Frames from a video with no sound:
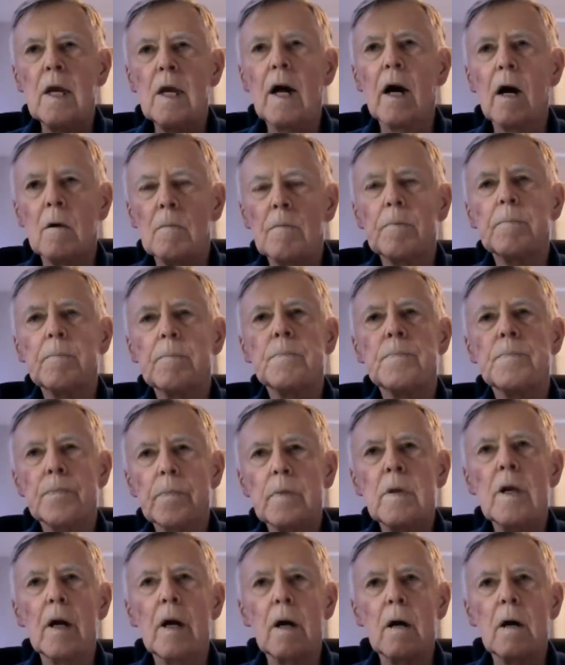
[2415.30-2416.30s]
Yeah,
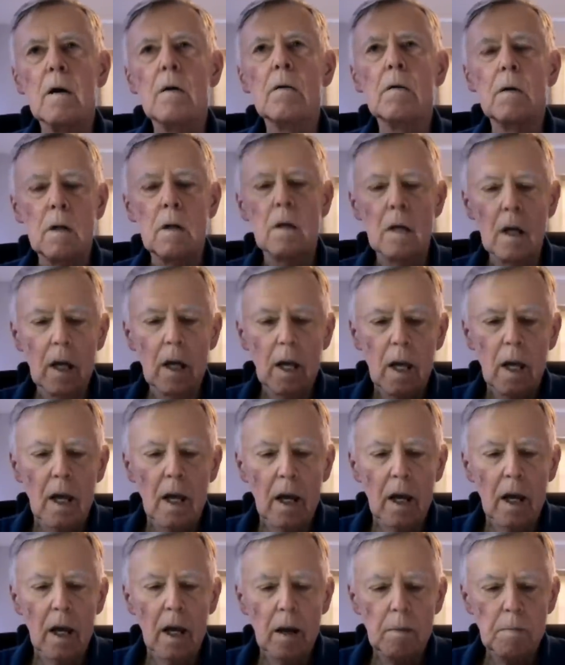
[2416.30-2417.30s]
yeah,
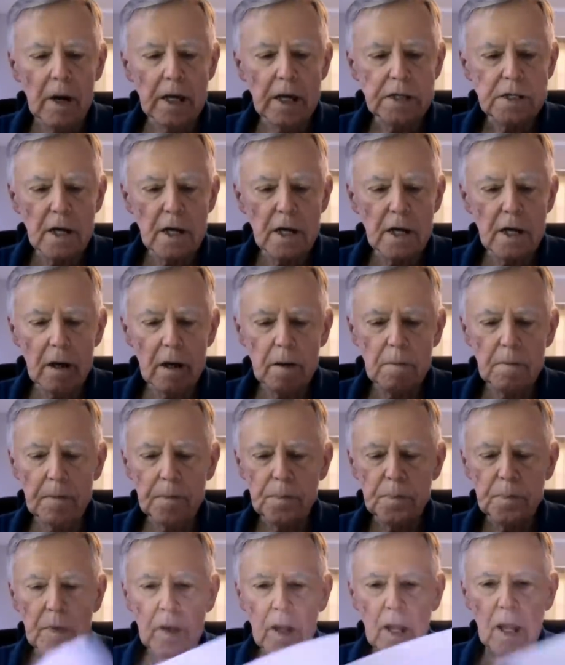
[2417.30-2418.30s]
but
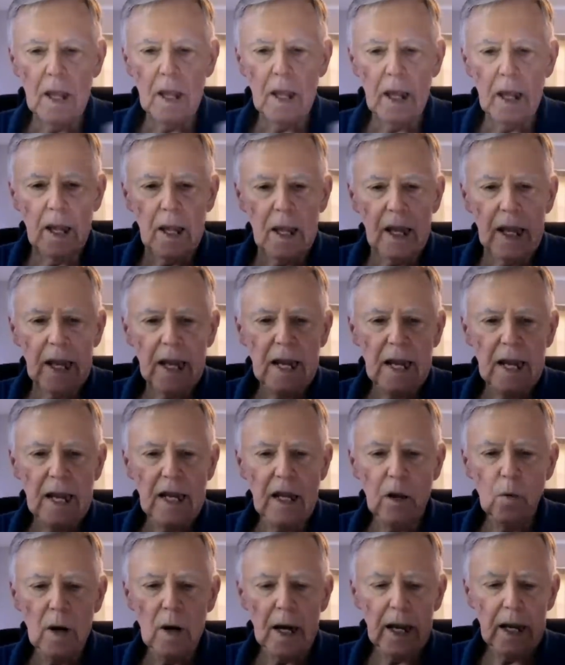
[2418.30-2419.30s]
um,
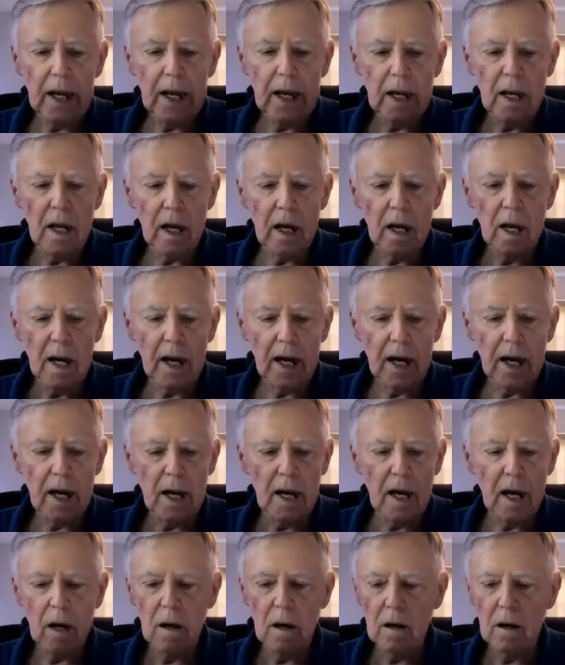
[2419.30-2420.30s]
anyway.
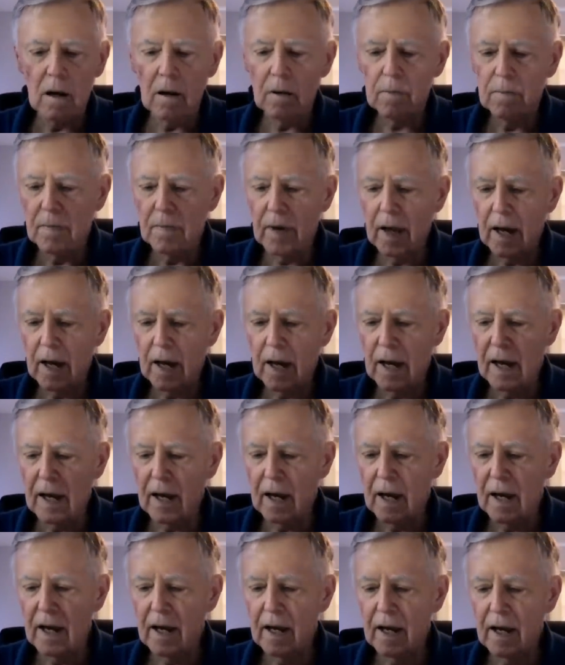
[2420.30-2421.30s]
Um,
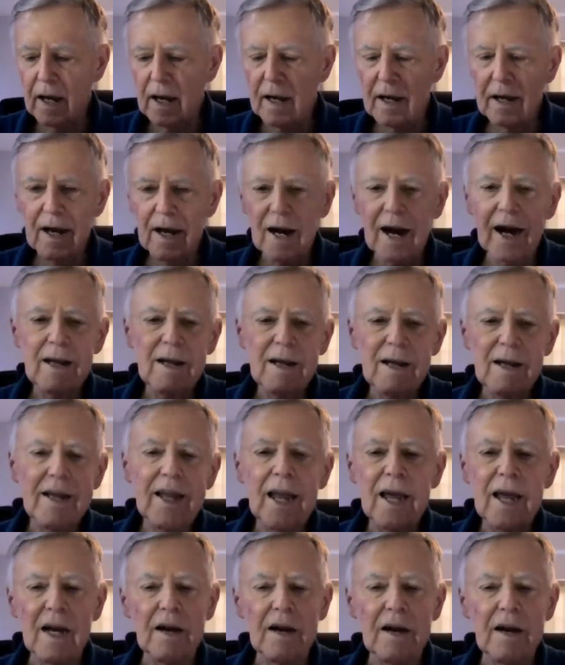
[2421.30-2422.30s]

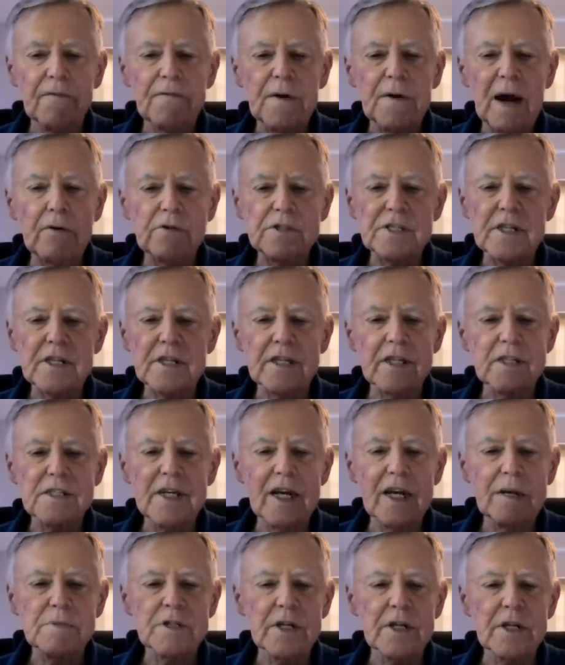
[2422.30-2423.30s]
again, if I was
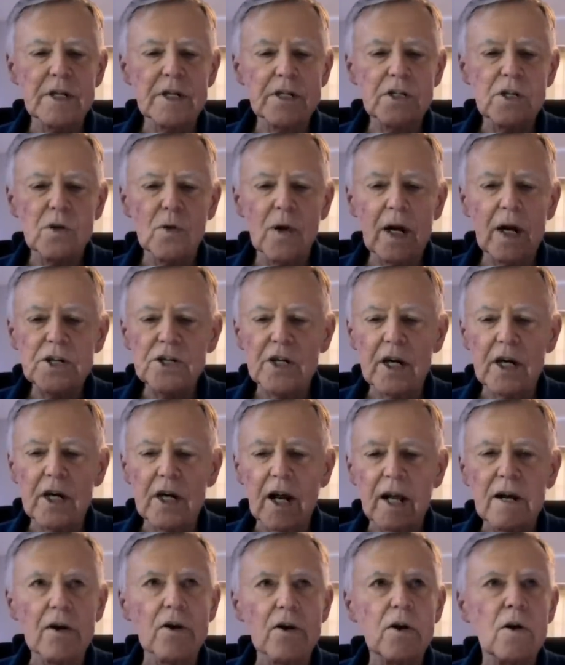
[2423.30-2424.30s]
in the same
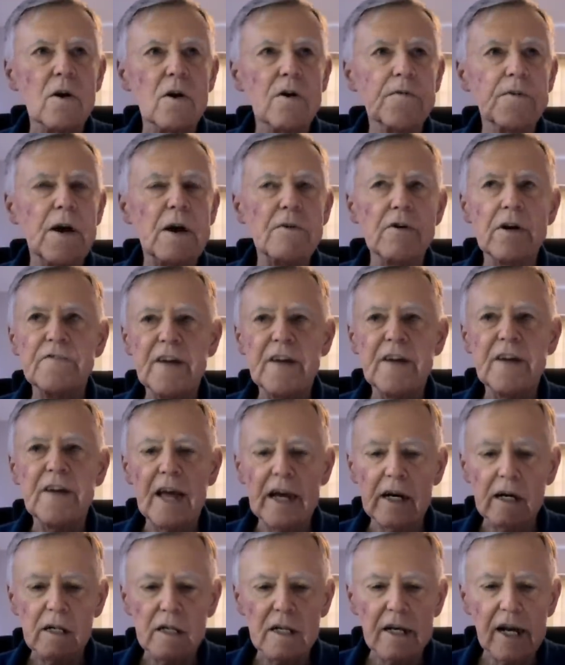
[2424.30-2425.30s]
situation, I don't know if I
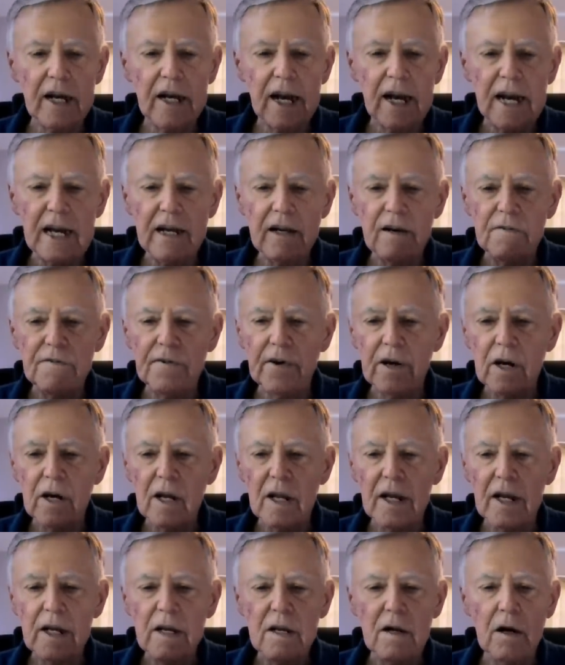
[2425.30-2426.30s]
would have handled it any
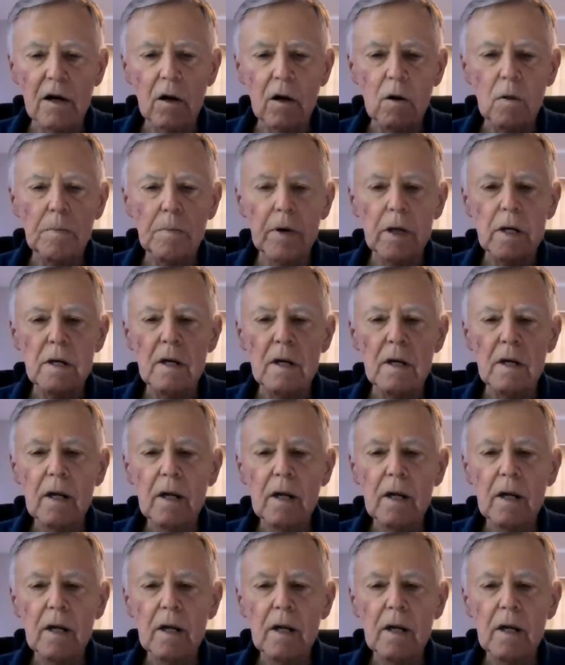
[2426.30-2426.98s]
differently, you know.